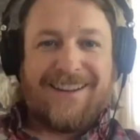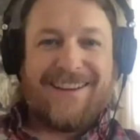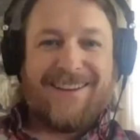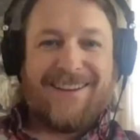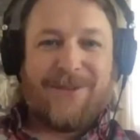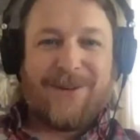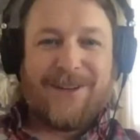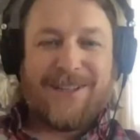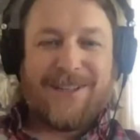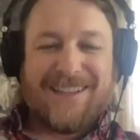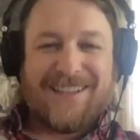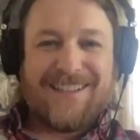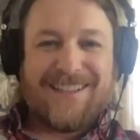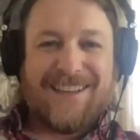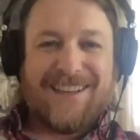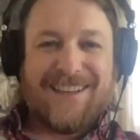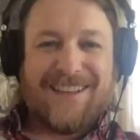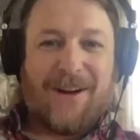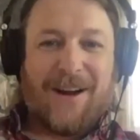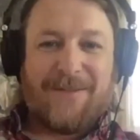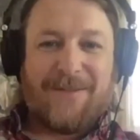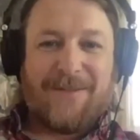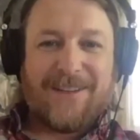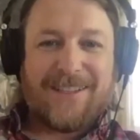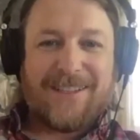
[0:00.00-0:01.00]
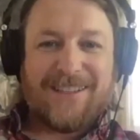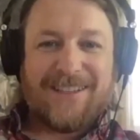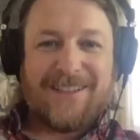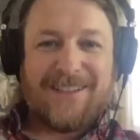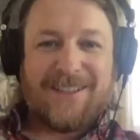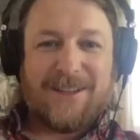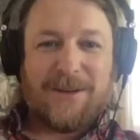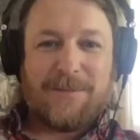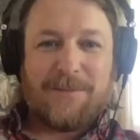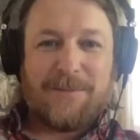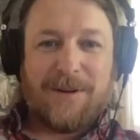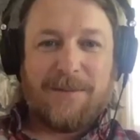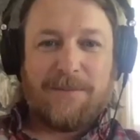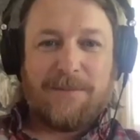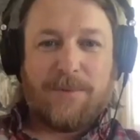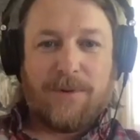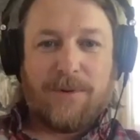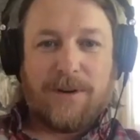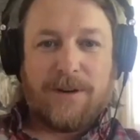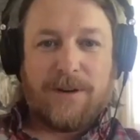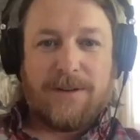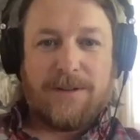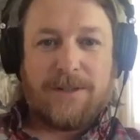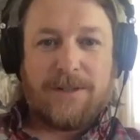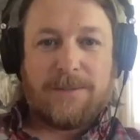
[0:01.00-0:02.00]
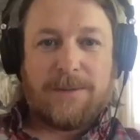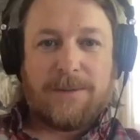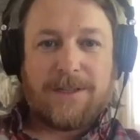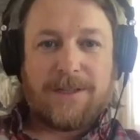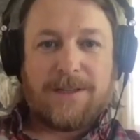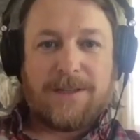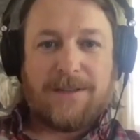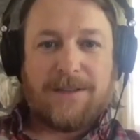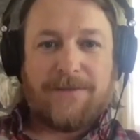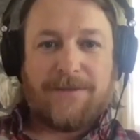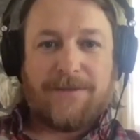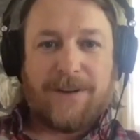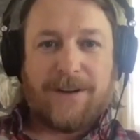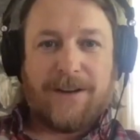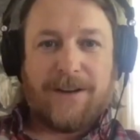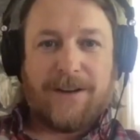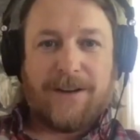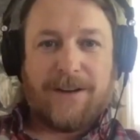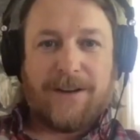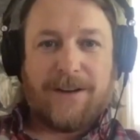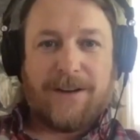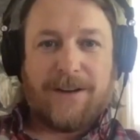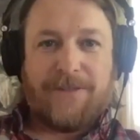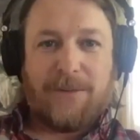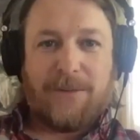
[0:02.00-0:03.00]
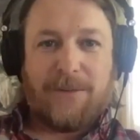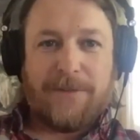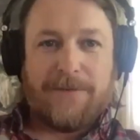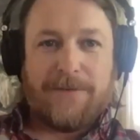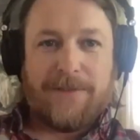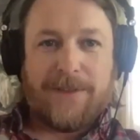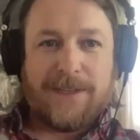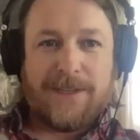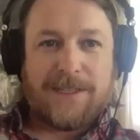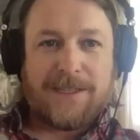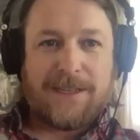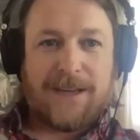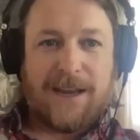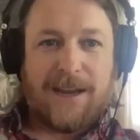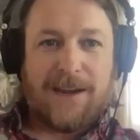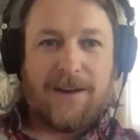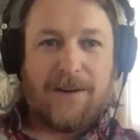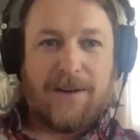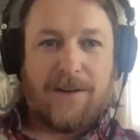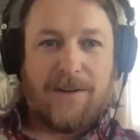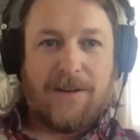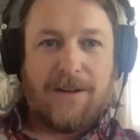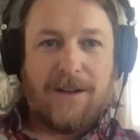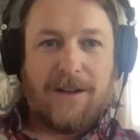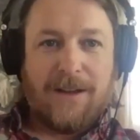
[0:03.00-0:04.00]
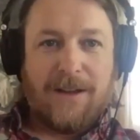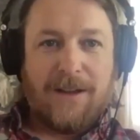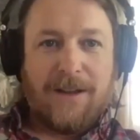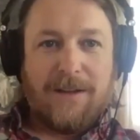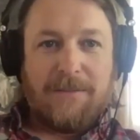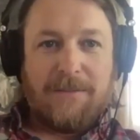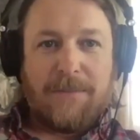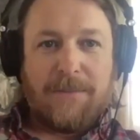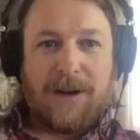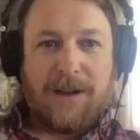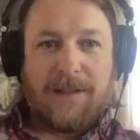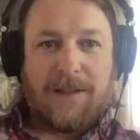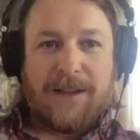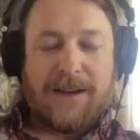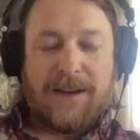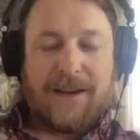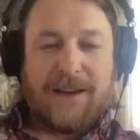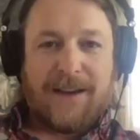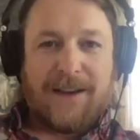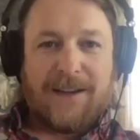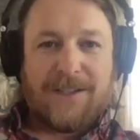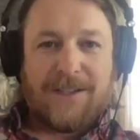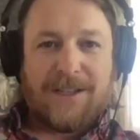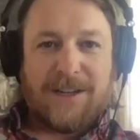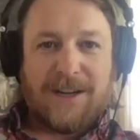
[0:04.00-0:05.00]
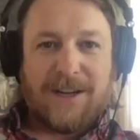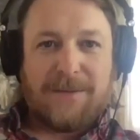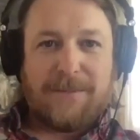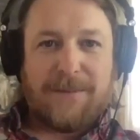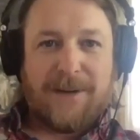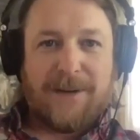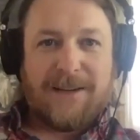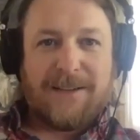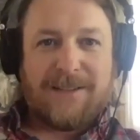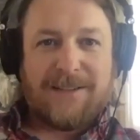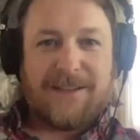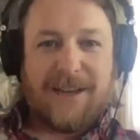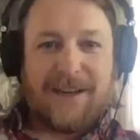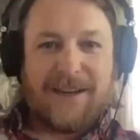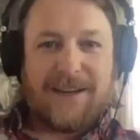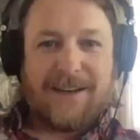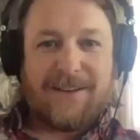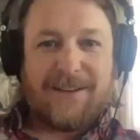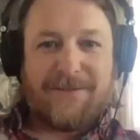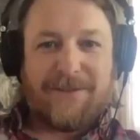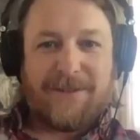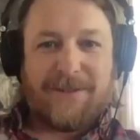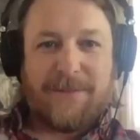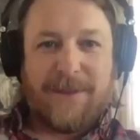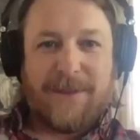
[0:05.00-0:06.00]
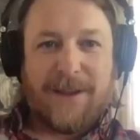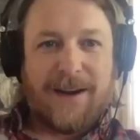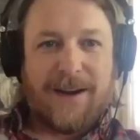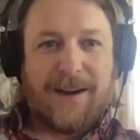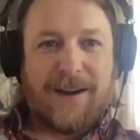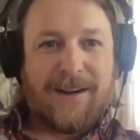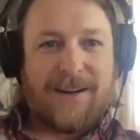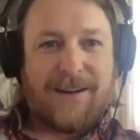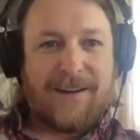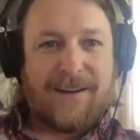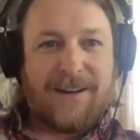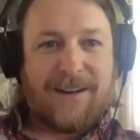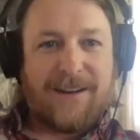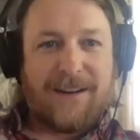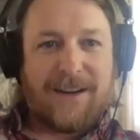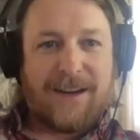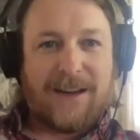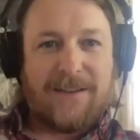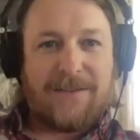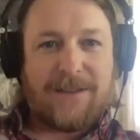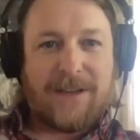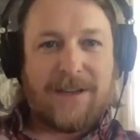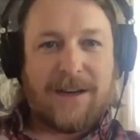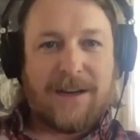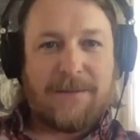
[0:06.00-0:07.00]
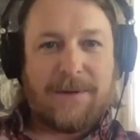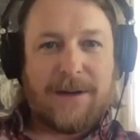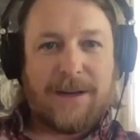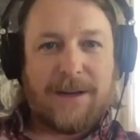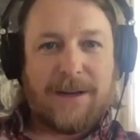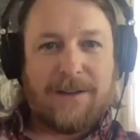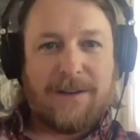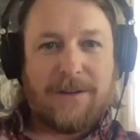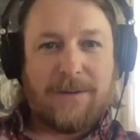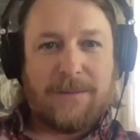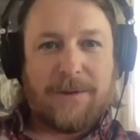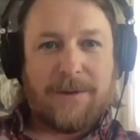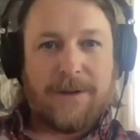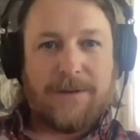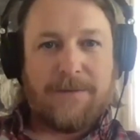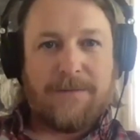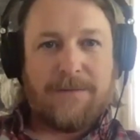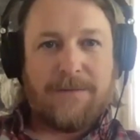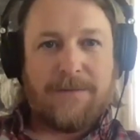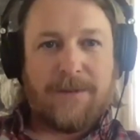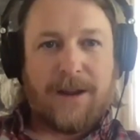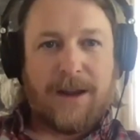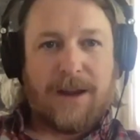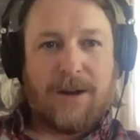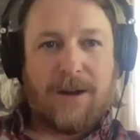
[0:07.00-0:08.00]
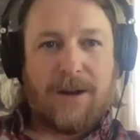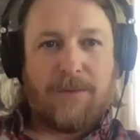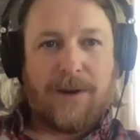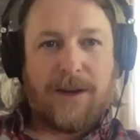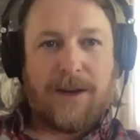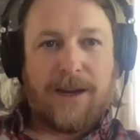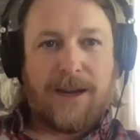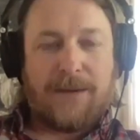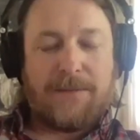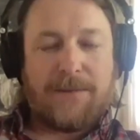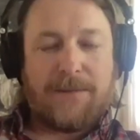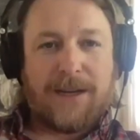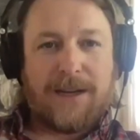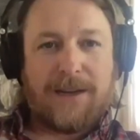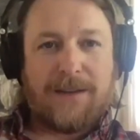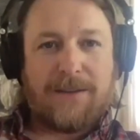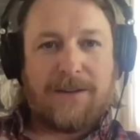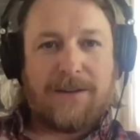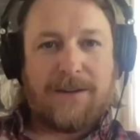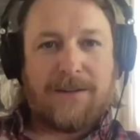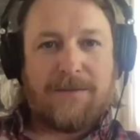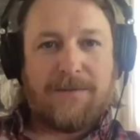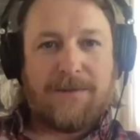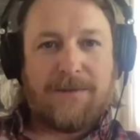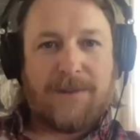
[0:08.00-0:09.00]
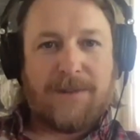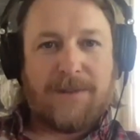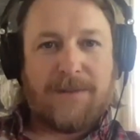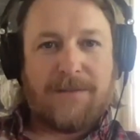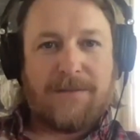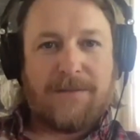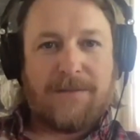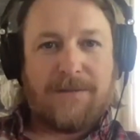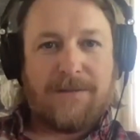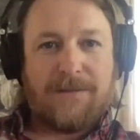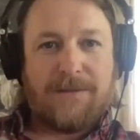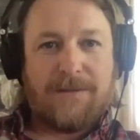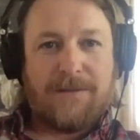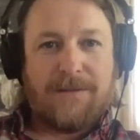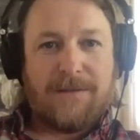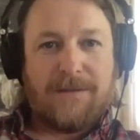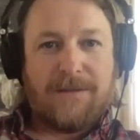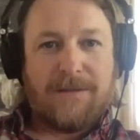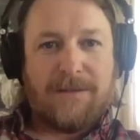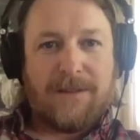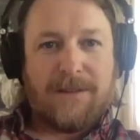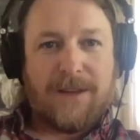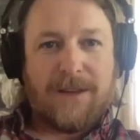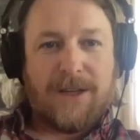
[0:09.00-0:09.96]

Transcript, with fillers: which is you know obviously super important, especially for a, a film of this scale. But I'll let uh, Jeremy take it from there and kind of talk about a little bit how we came together with each